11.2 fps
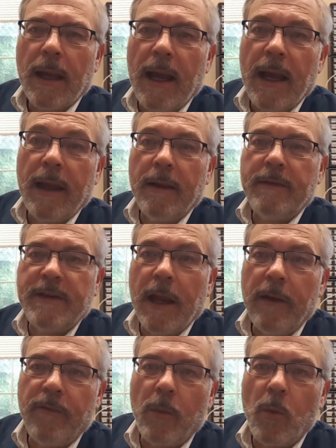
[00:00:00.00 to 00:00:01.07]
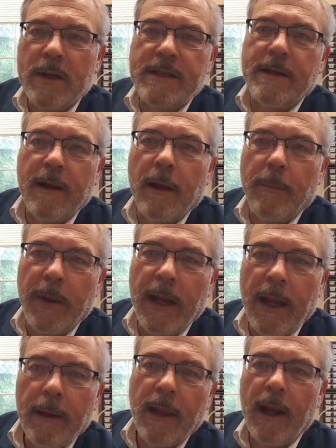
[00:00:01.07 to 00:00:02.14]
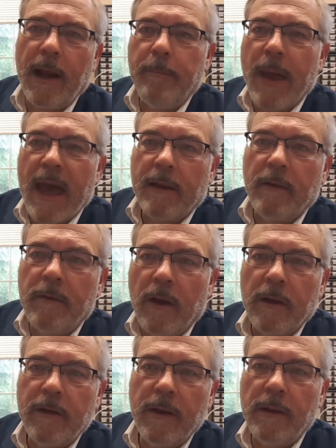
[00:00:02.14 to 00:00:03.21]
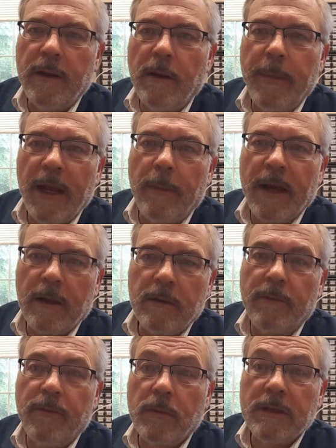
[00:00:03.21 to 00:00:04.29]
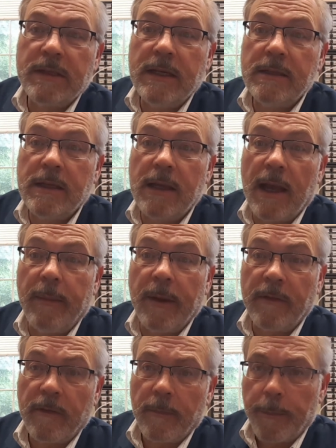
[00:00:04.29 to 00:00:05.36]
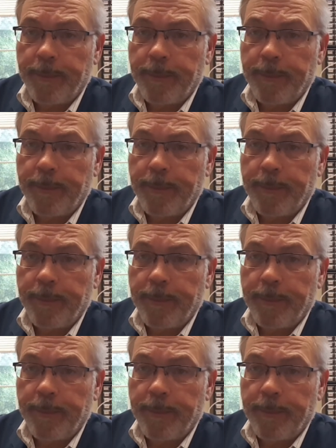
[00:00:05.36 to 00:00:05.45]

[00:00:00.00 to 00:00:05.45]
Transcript: Hi, it's Dave from West and Company, and I'm back to talk to you a little bit about the four C's of diamonds.